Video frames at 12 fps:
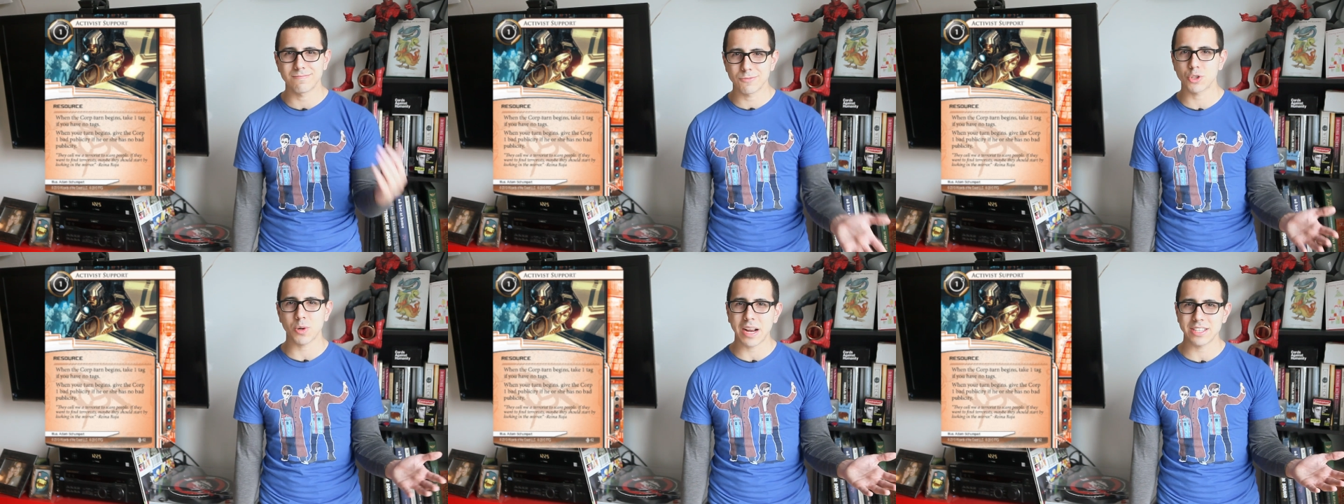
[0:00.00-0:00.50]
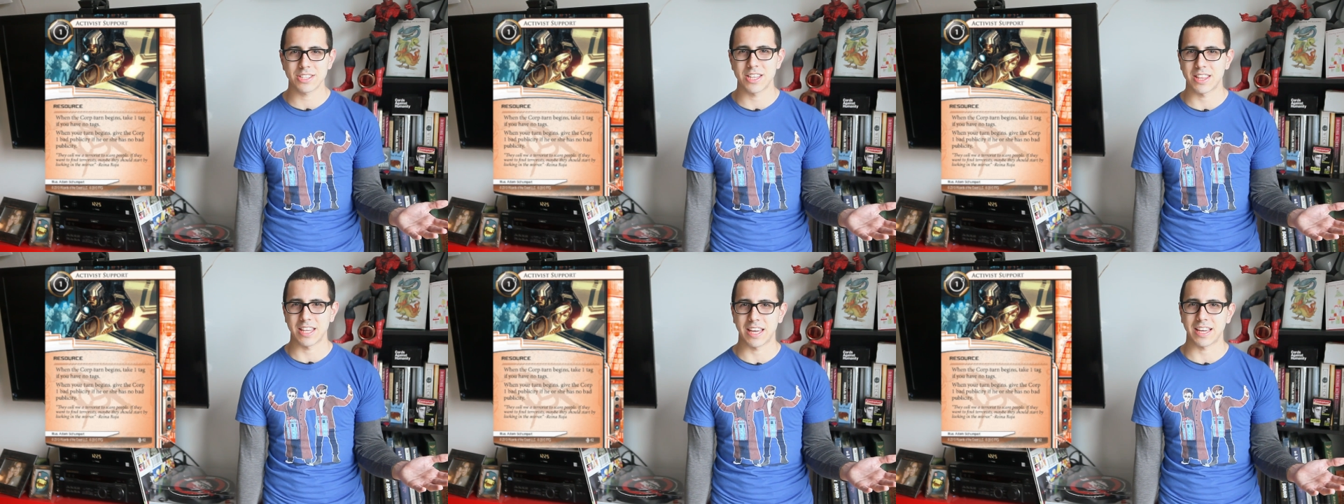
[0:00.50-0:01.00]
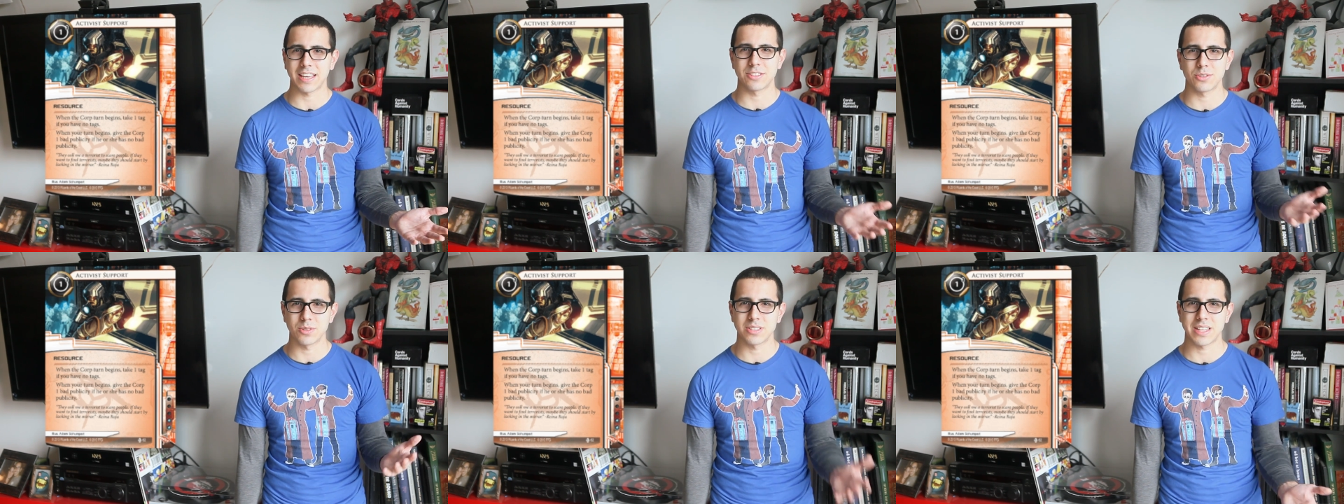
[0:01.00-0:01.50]
trash the thing as
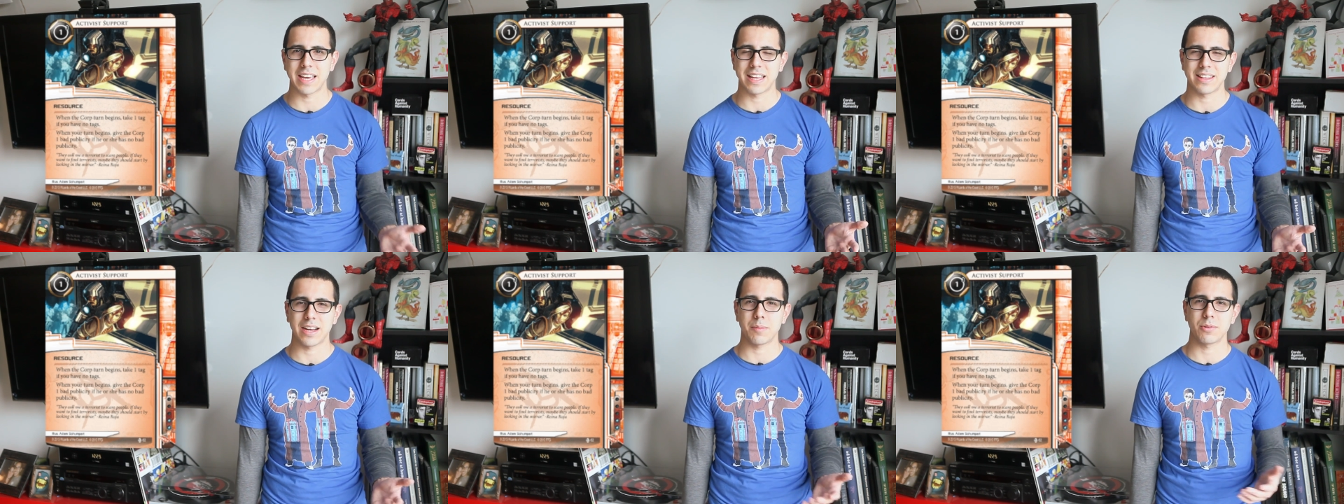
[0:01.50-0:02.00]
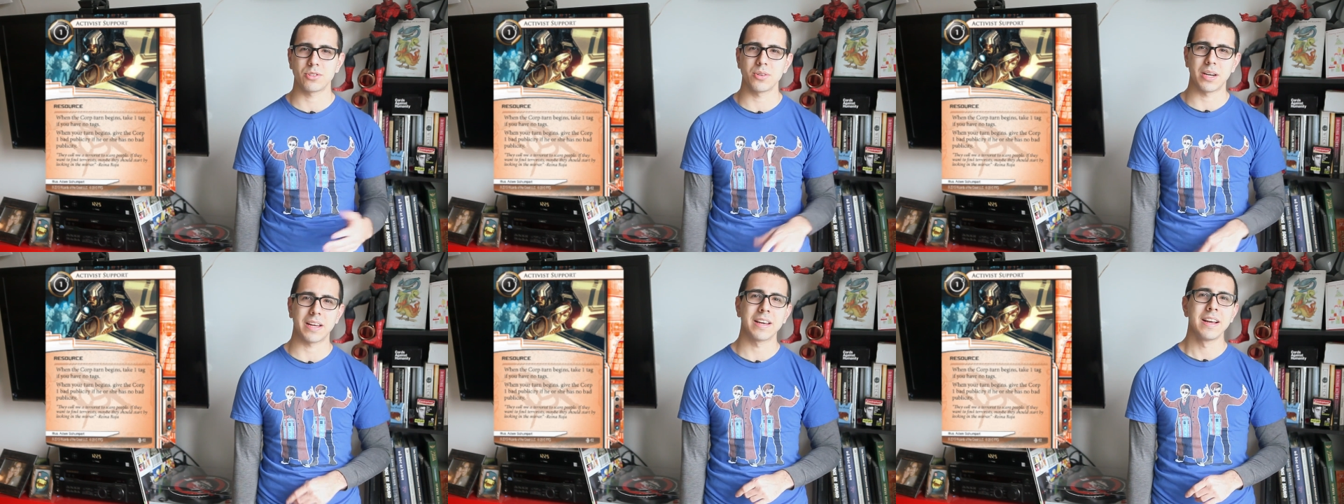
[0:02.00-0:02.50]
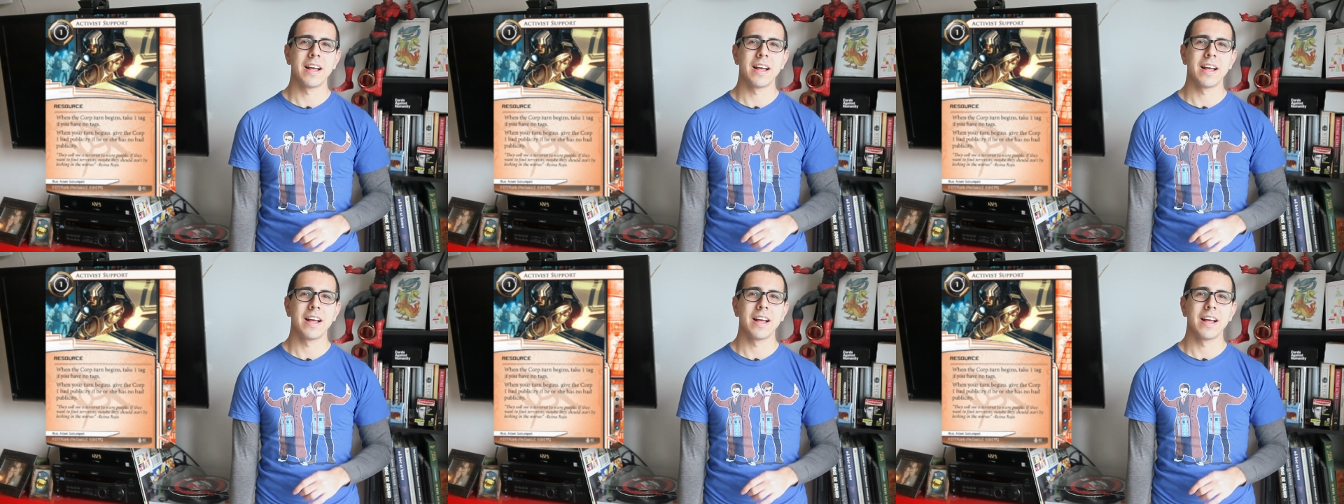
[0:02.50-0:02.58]
soon as they had the opportunity.